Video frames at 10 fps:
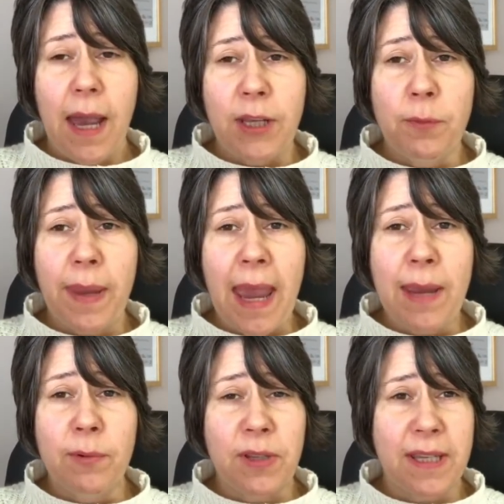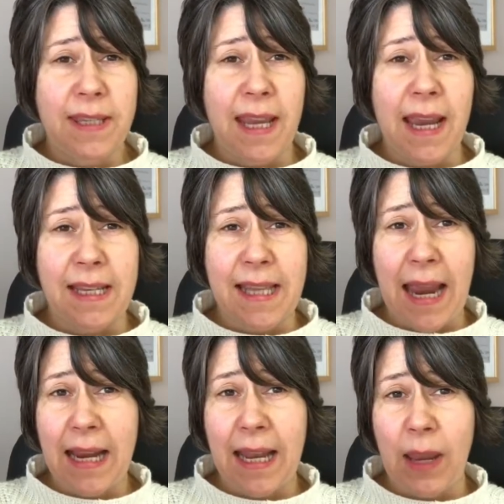And you'll be able to see
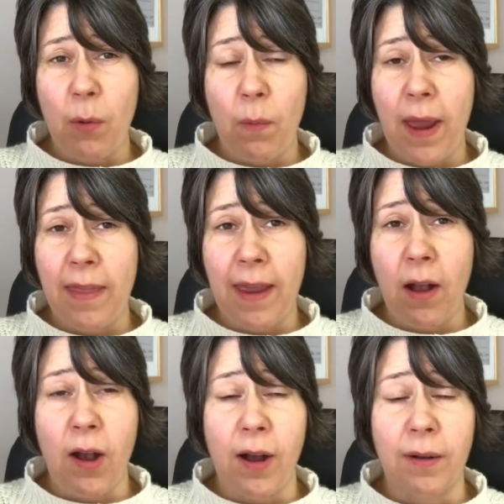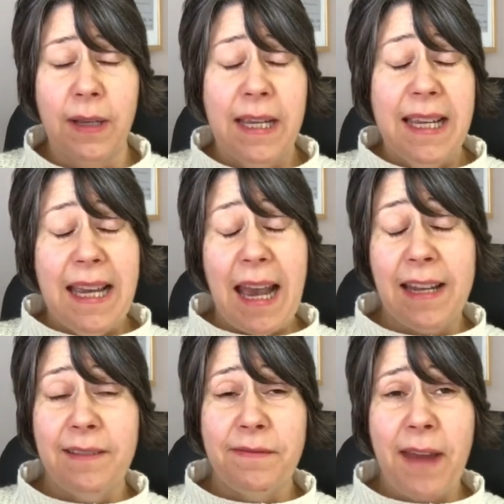exactly where they are.
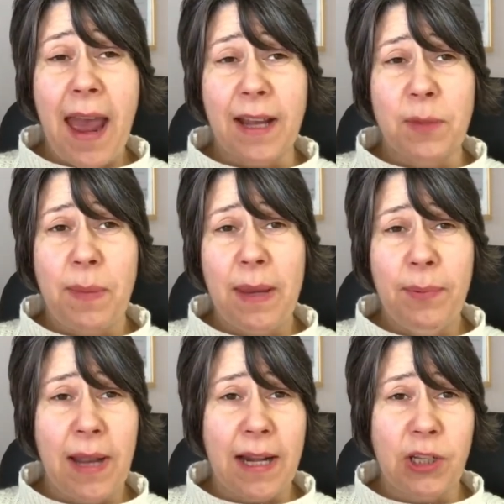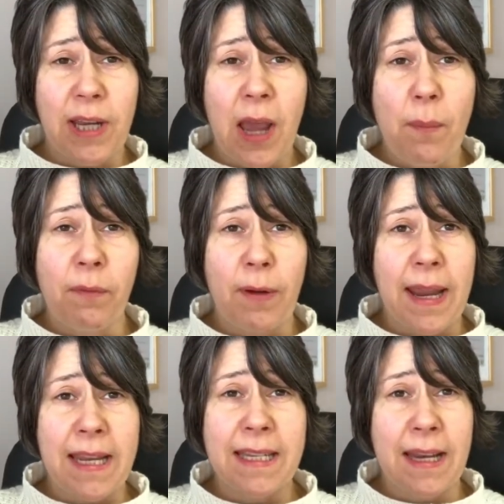And in fact, people actually come for
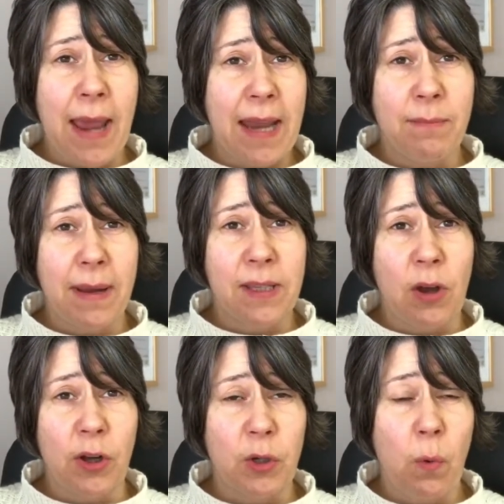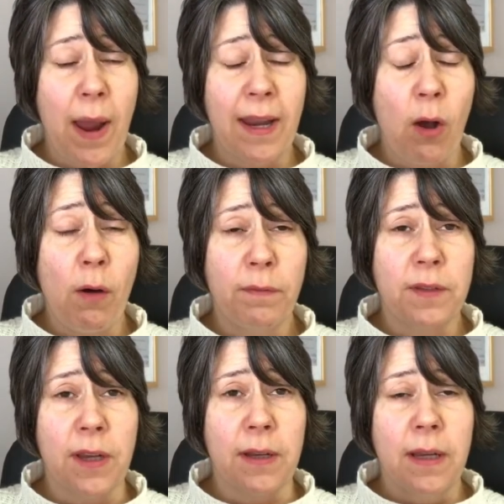an Indian head massage quite
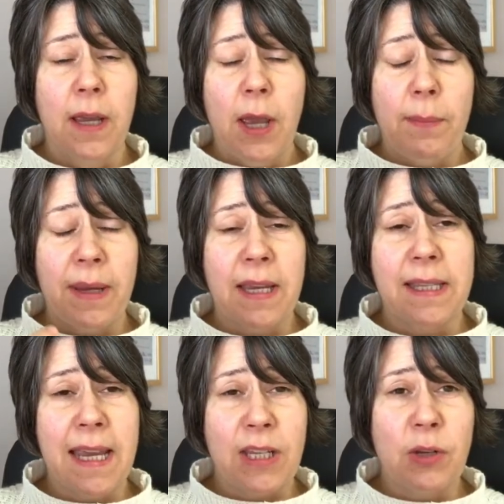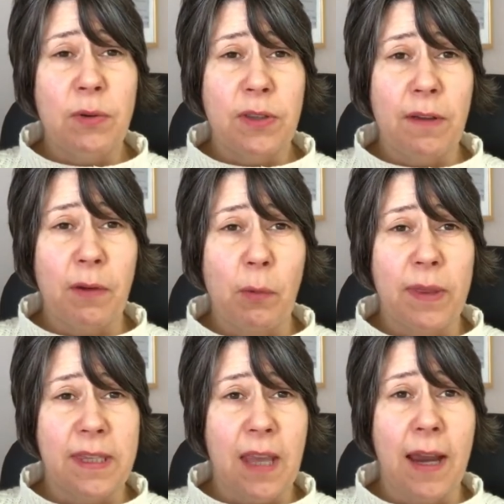often because they do suffer
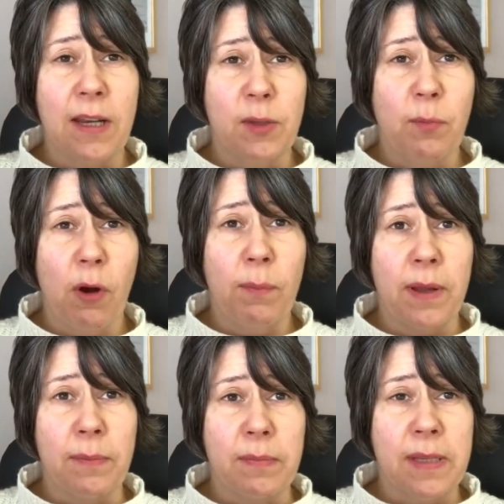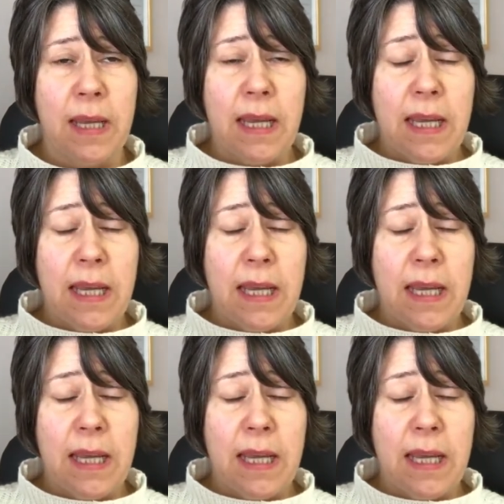with sinus problems.